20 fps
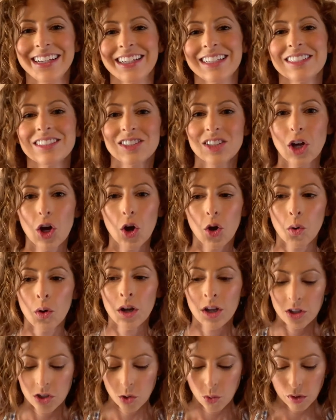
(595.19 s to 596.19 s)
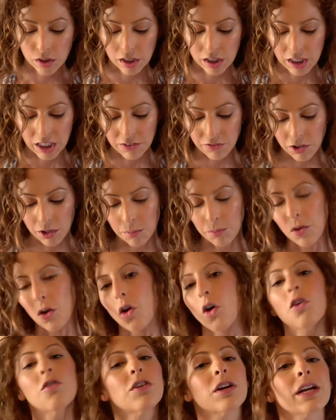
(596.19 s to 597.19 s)
So you want to leave them
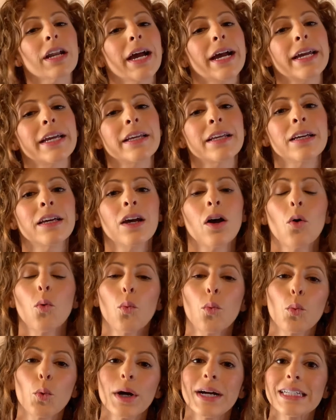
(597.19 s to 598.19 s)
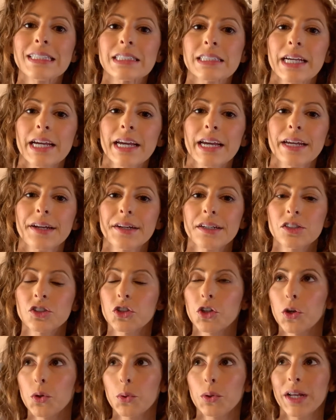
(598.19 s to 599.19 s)
overnight 1 day,
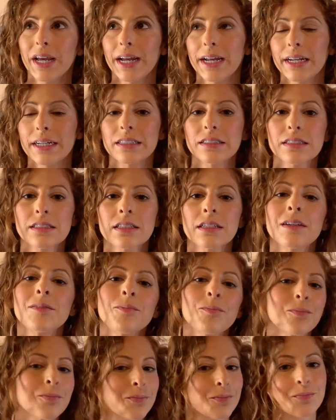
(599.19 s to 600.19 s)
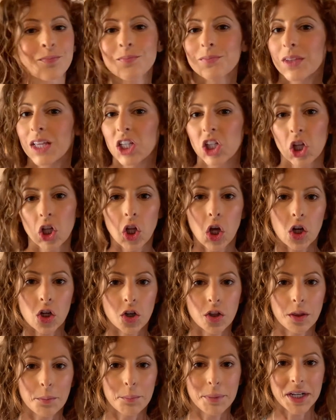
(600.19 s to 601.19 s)
2 days, the longer
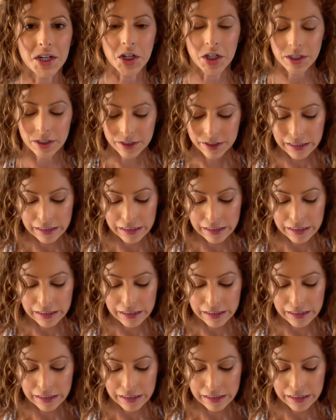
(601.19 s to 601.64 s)
the better.